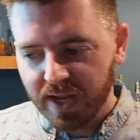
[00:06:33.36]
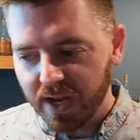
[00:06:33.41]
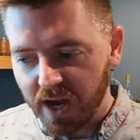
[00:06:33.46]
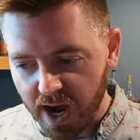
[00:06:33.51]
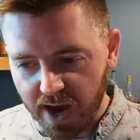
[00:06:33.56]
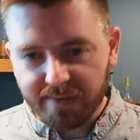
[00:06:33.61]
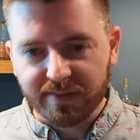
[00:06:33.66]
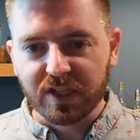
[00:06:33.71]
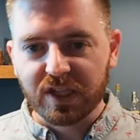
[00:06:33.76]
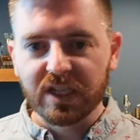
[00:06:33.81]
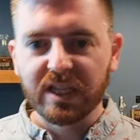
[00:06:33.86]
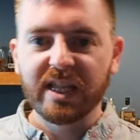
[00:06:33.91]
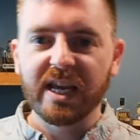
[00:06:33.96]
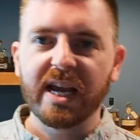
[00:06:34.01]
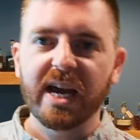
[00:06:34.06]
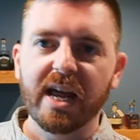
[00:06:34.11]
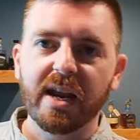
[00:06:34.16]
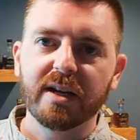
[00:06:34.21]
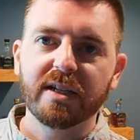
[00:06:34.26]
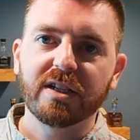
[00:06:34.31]
obviously they
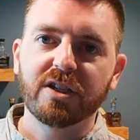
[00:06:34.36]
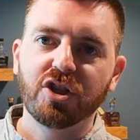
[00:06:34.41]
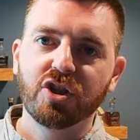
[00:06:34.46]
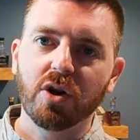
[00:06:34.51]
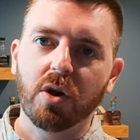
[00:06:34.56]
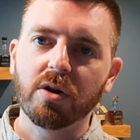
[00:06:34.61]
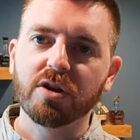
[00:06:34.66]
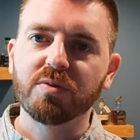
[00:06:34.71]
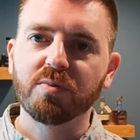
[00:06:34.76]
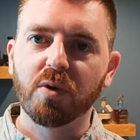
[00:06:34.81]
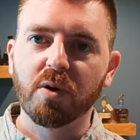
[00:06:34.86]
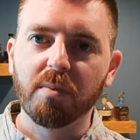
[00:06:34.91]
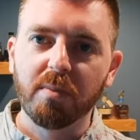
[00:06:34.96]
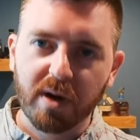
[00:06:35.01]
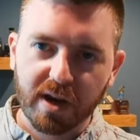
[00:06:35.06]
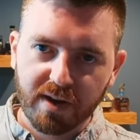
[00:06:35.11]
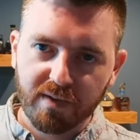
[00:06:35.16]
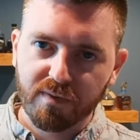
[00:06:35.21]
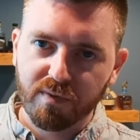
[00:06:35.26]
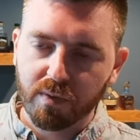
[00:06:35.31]
got to charge more
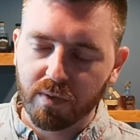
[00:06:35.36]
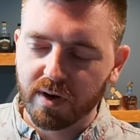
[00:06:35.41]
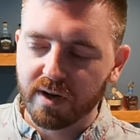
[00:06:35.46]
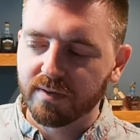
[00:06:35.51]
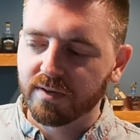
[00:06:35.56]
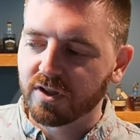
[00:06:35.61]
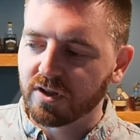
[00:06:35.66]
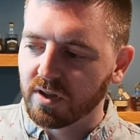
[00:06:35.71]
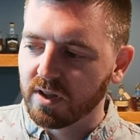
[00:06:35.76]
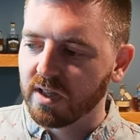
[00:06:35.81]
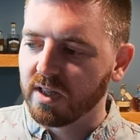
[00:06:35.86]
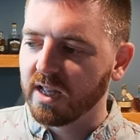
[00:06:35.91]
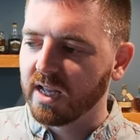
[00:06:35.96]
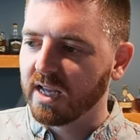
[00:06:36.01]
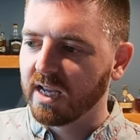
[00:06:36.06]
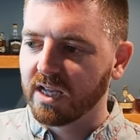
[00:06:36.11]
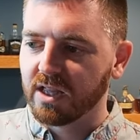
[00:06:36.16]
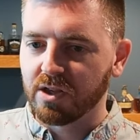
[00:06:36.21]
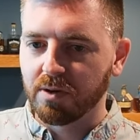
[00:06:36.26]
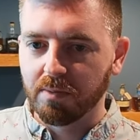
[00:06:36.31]
money for it so that they
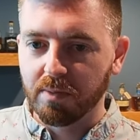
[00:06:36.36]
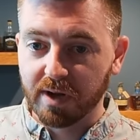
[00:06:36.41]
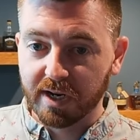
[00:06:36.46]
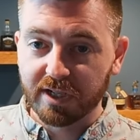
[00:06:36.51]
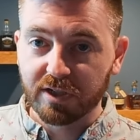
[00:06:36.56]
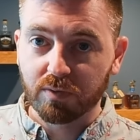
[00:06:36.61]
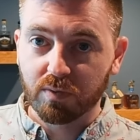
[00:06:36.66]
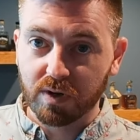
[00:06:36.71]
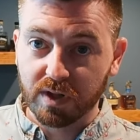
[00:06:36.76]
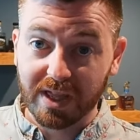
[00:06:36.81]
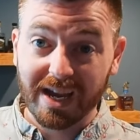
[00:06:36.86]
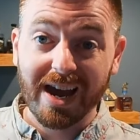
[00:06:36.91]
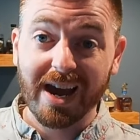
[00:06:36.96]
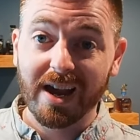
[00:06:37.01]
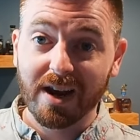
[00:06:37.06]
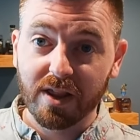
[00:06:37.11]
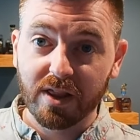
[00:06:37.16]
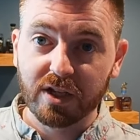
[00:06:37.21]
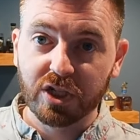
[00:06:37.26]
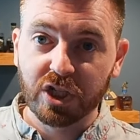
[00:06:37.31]
can get their money's worth
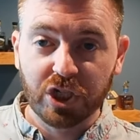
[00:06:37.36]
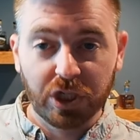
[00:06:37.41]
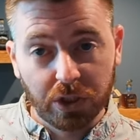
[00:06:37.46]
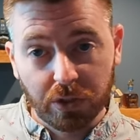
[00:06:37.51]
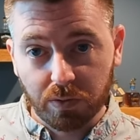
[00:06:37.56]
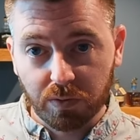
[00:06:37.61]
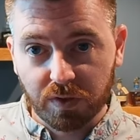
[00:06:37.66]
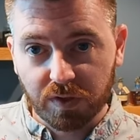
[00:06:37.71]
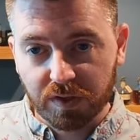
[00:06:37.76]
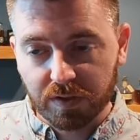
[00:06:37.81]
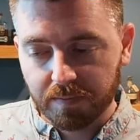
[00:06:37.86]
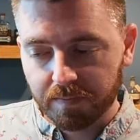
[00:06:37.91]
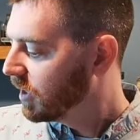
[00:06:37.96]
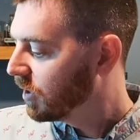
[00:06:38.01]
out of the juice.